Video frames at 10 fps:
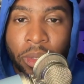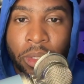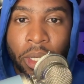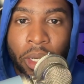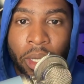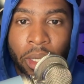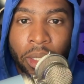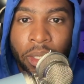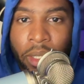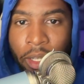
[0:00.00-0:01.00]

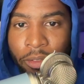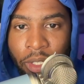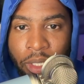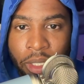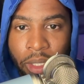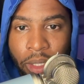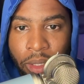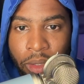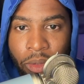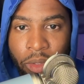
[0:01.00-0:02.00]
If I said
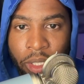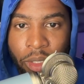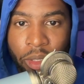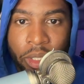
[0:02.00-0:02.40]
300,